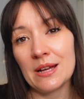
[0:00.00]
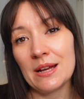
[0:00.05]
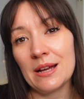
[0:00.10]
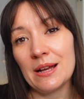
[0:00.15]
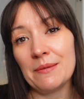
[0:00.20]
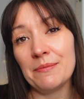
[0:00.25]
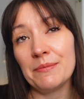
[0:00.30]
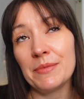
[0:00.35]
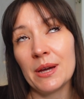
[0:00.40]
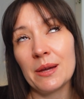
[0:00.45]

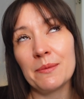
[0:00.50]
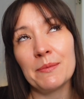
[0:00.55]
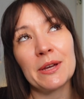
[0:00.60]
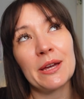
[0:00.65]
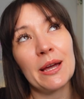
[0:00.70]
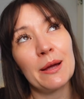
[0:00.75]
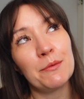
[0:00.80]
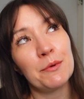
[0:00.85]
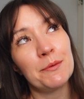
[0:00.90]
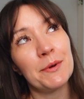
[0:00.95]
behind my
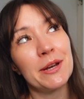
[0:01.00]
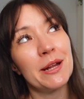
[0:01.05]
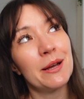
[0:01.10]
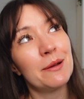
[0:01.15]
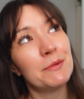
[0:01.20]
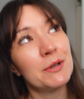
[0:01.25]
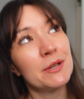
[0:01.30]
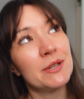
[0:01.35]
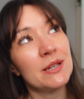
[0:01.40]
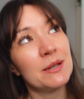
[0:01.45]
camera right now,
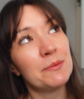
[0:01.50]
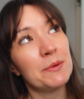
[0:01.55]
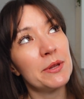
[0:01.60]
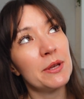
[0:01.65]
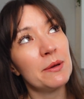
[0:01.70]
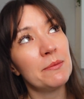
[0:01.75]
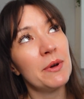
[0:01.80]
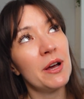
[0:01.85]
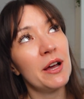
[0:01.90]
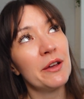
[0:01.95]
I'm looking up at
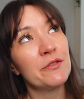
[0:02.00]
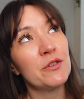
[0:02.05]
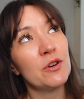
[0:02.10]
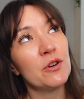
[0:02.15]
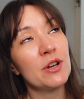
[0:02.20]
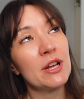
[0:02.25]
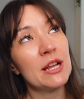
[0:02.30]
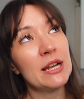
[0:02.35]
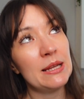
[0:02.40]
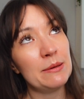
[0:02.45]
them, I've
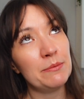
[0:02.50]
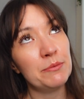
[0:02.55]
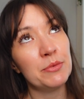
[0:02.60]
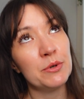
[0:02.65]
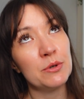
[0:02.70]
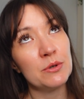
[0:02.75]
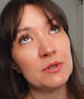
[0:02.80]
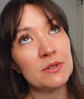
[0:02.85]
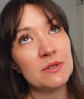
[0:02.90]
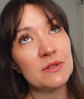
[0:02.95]
got
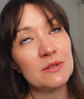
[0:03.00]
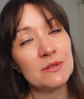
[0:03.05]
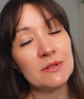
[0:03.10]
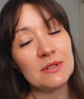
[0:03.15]
clipboards.